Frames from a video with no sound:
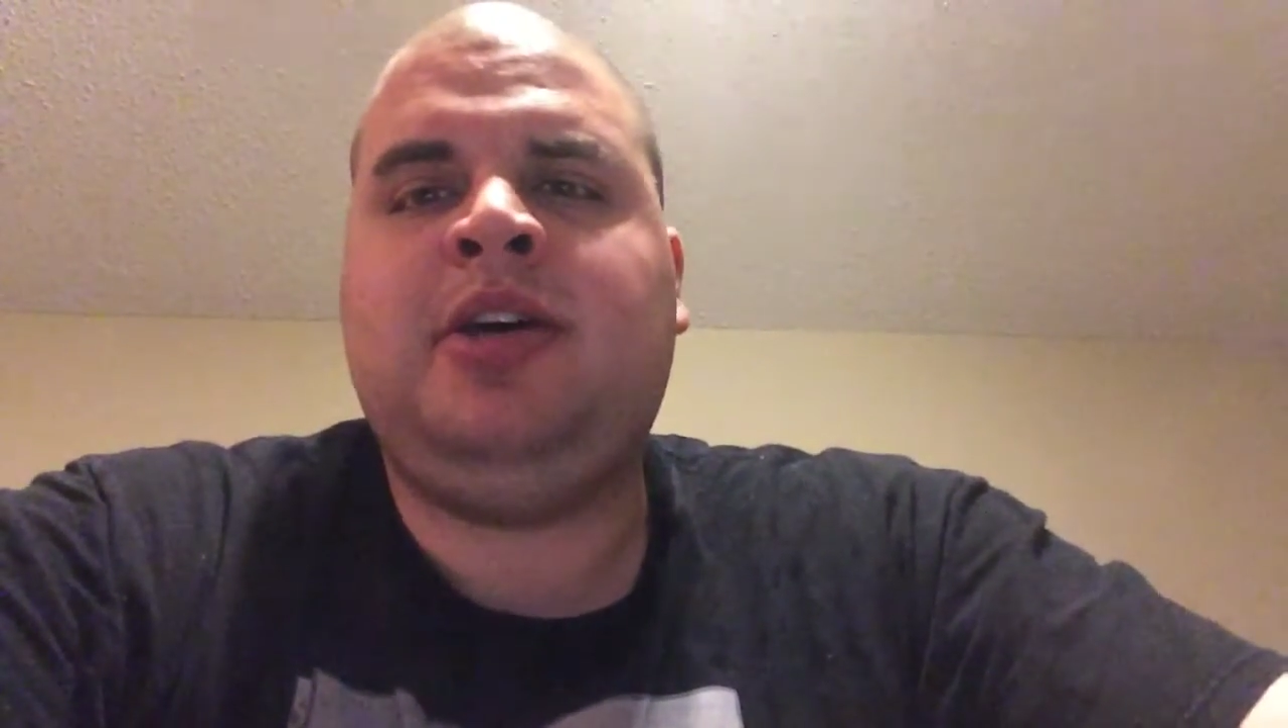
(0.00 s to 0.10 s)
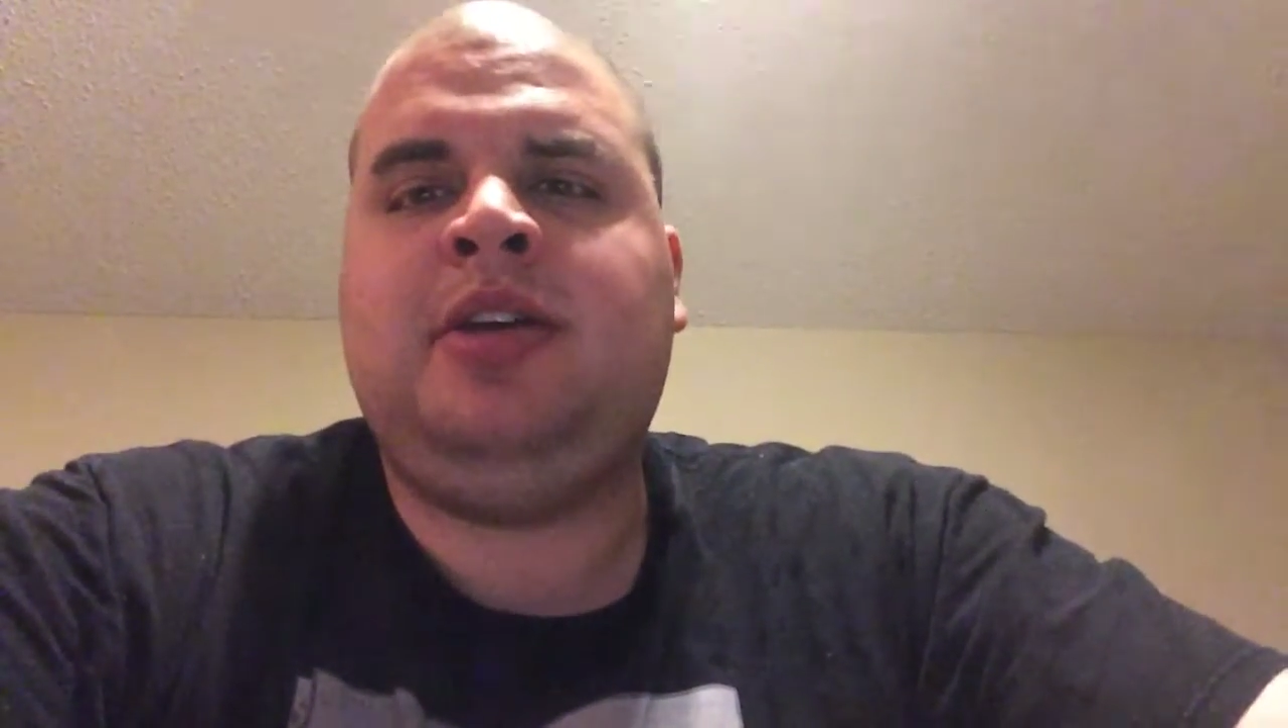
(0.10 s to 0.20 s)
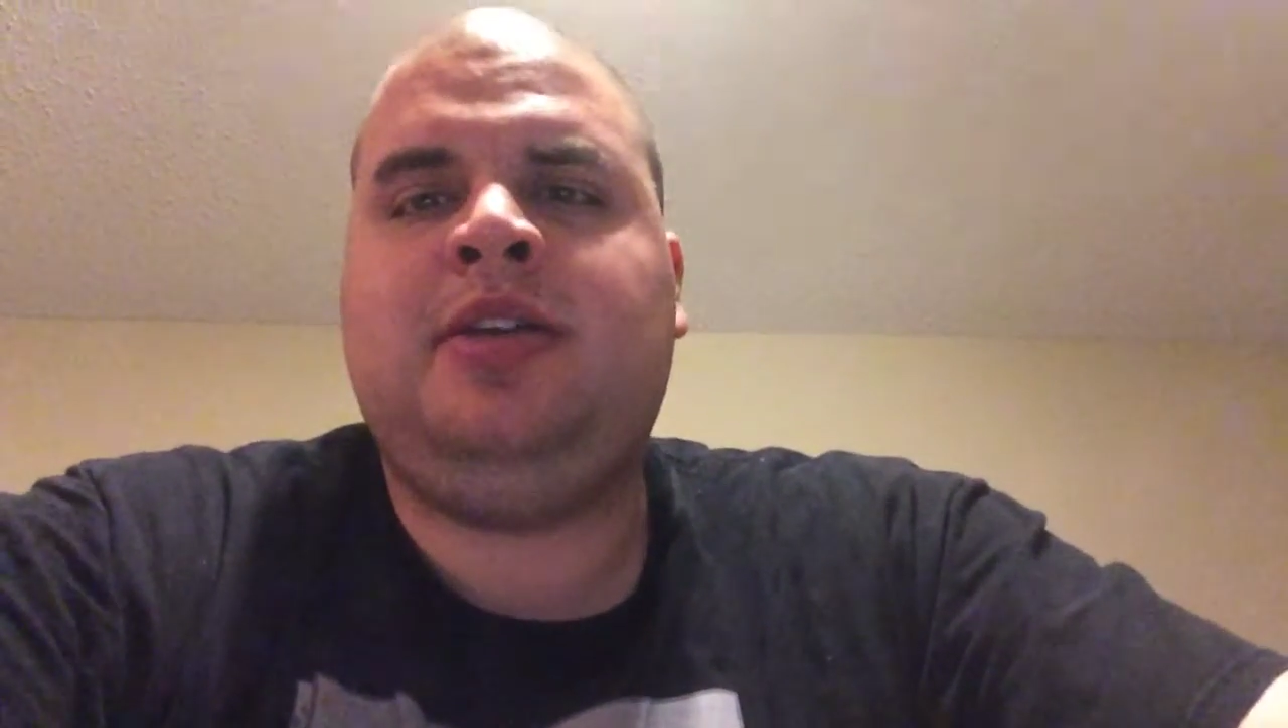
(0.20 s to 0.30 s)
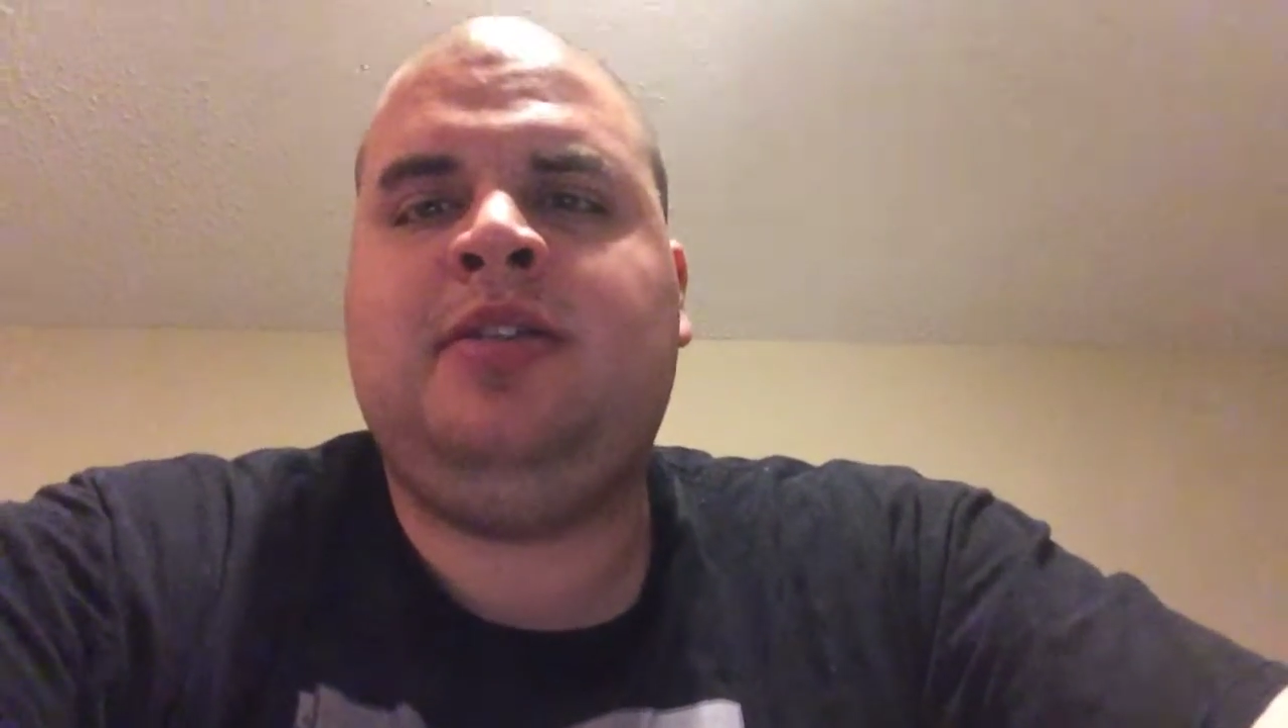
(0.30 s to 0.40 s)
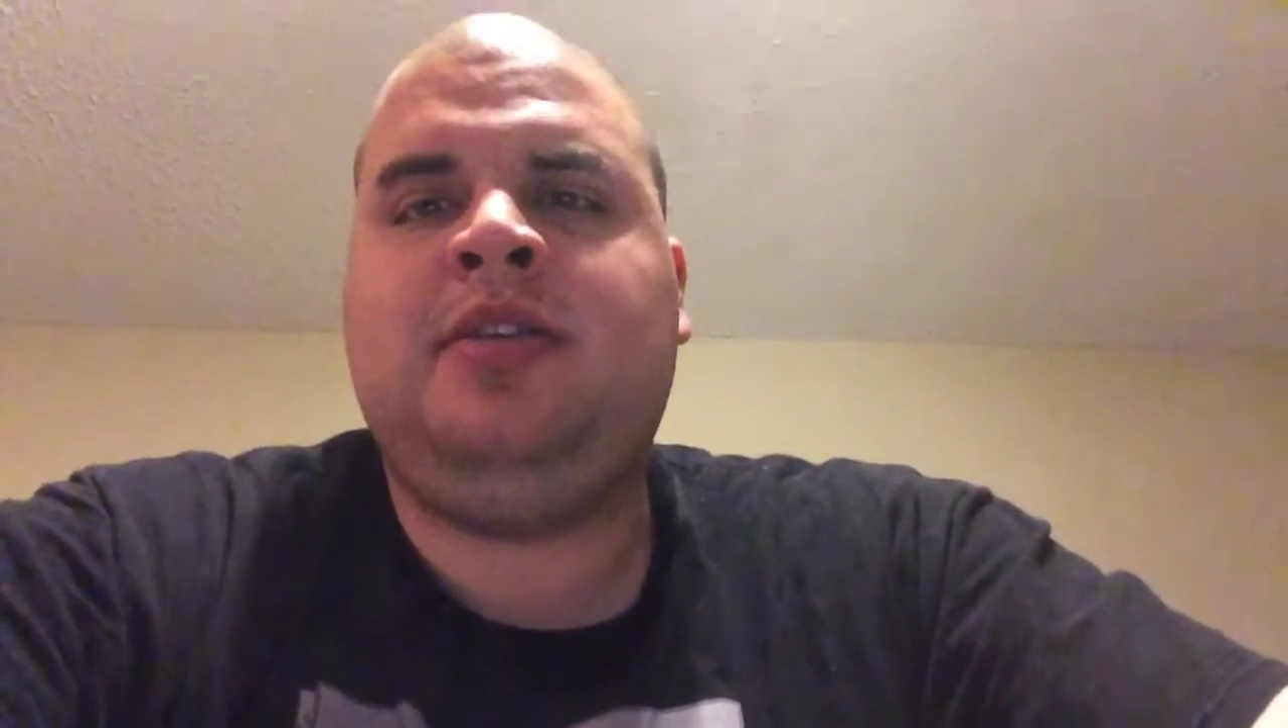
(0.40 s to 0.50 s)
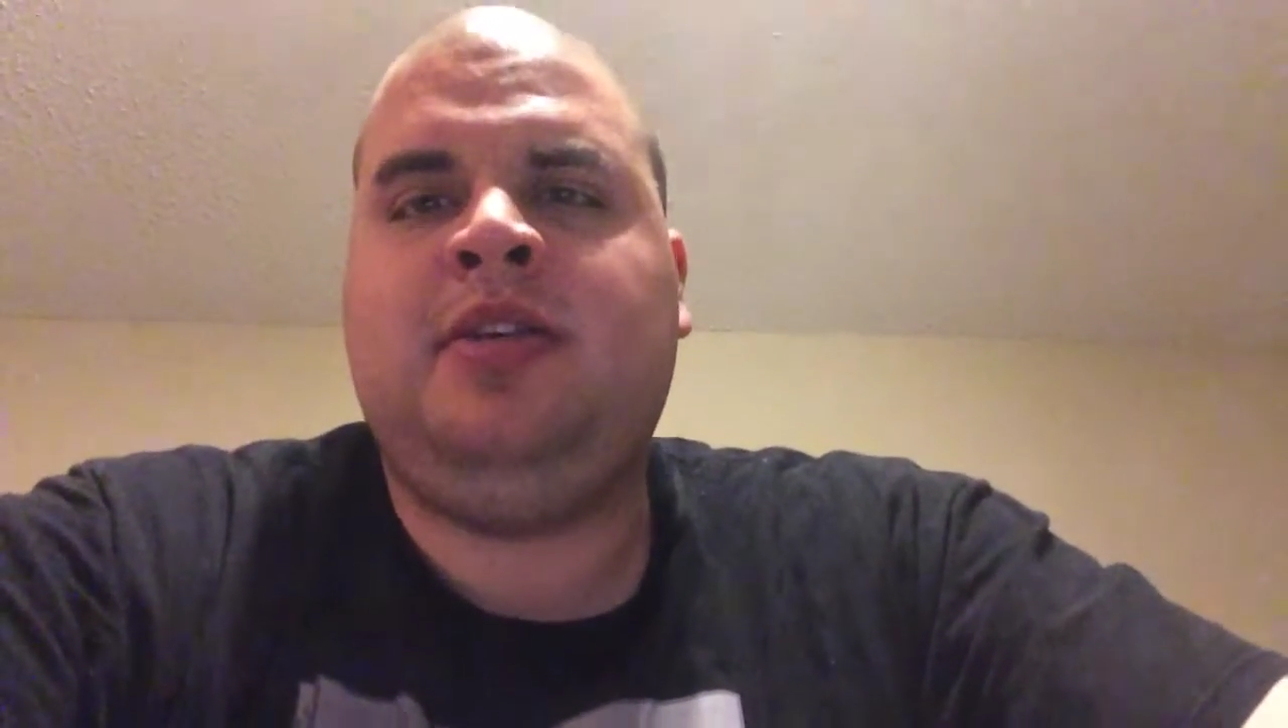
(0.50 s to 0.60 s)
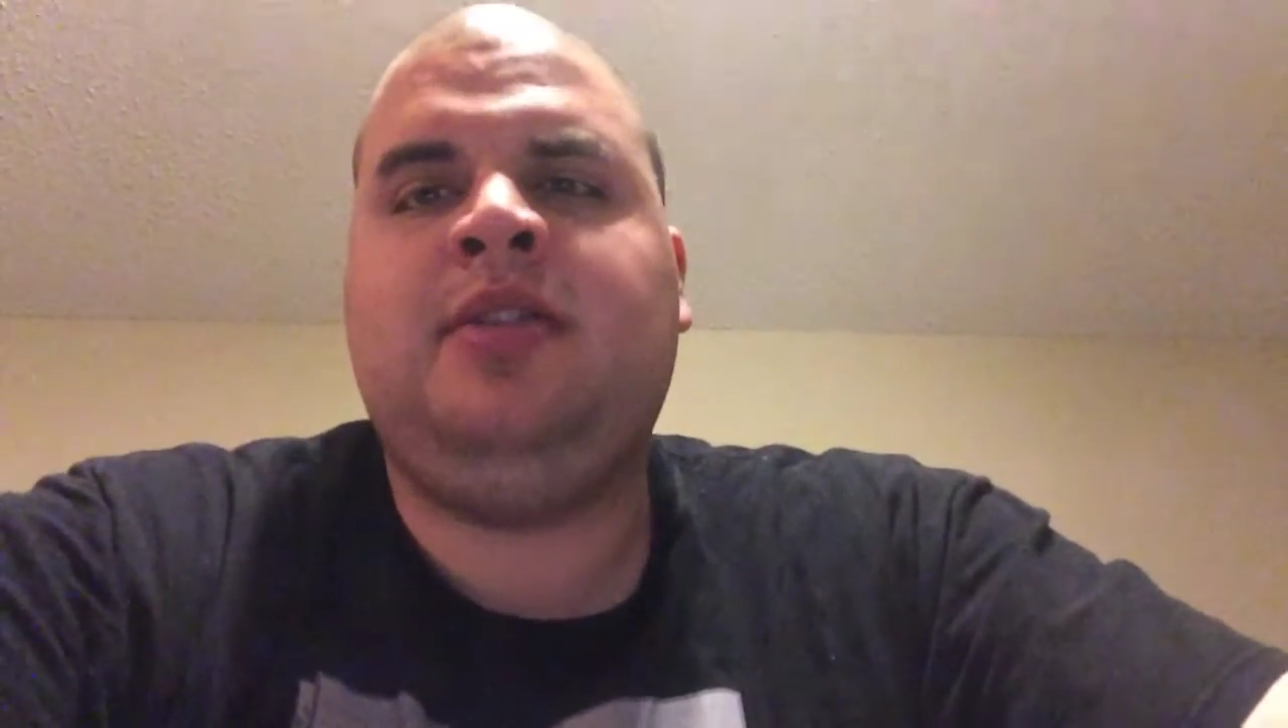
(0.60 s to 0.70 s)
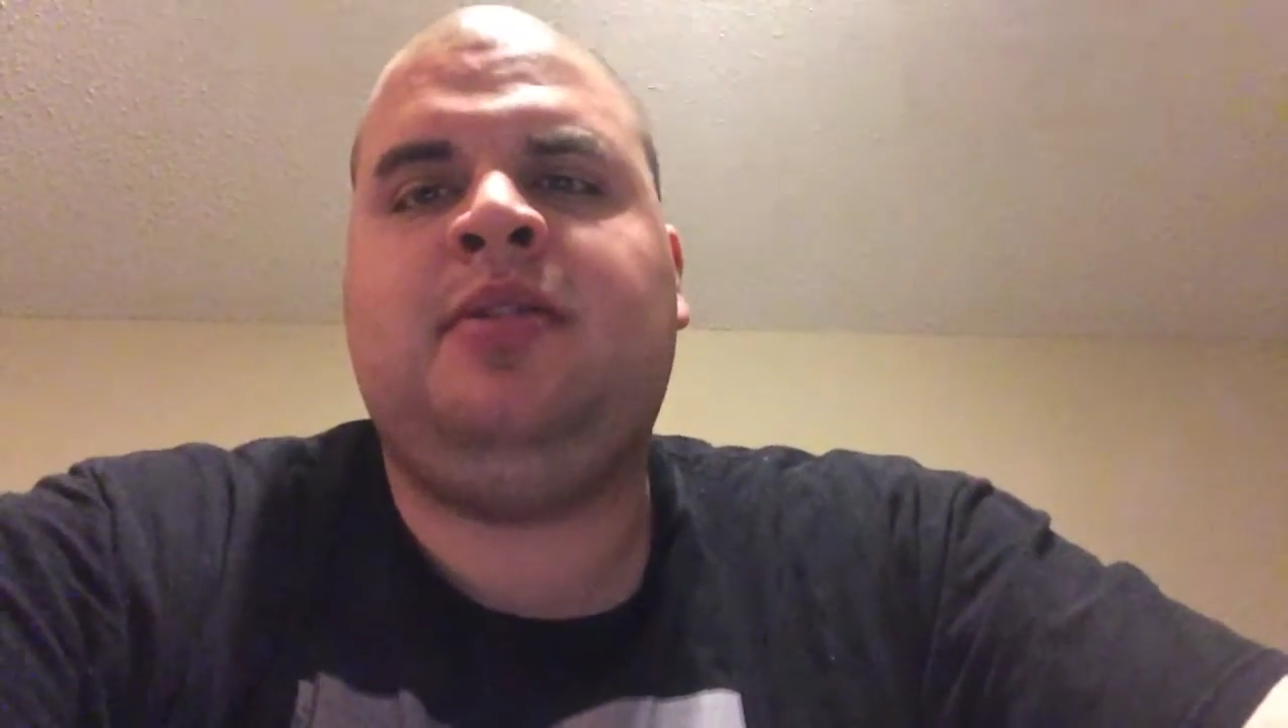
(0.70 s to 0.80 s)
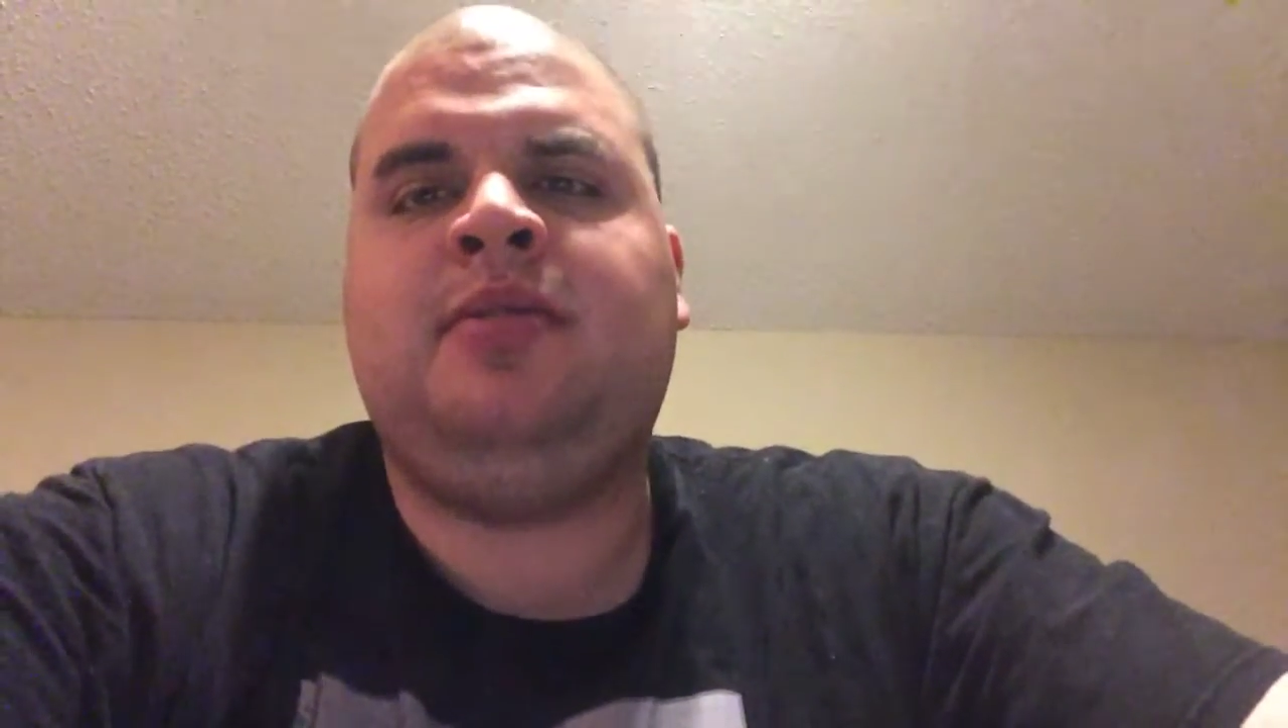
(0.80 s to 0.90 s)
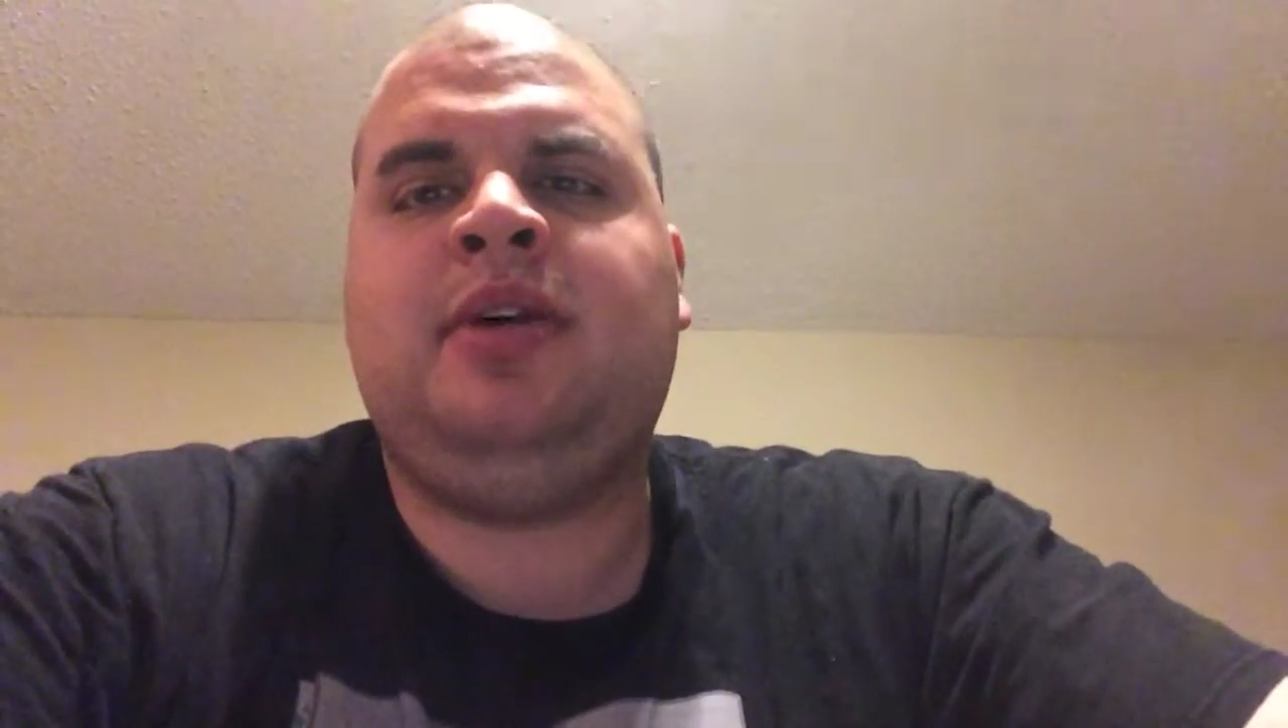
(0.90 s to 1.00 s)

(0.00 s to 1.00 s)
anything or